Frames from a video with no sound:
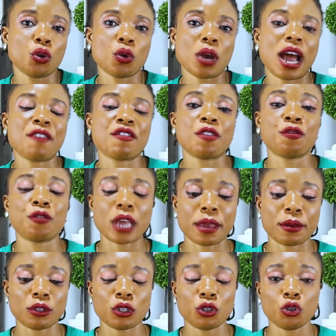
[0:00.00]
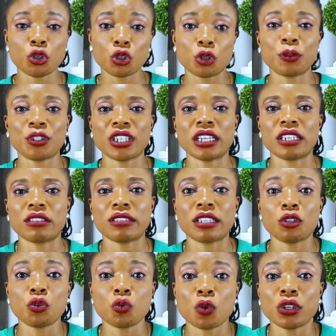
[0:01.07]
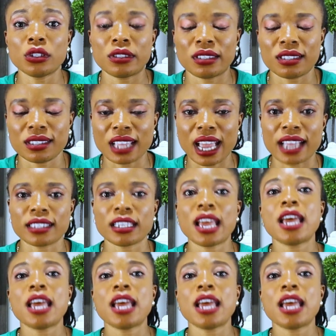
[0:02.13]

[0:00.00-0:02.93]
you have a YouTube channel that you want to start.